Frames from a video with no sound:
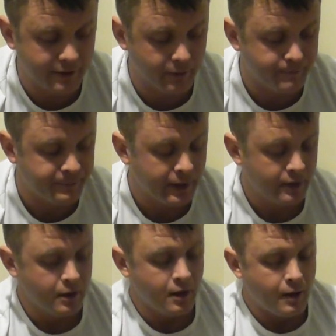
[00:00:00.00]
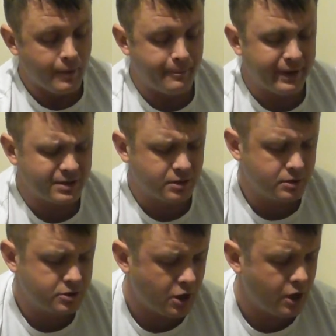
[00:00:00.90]
them. My biggest
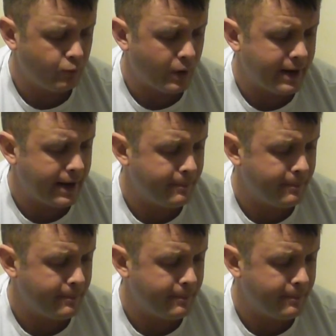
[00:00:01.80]
concern when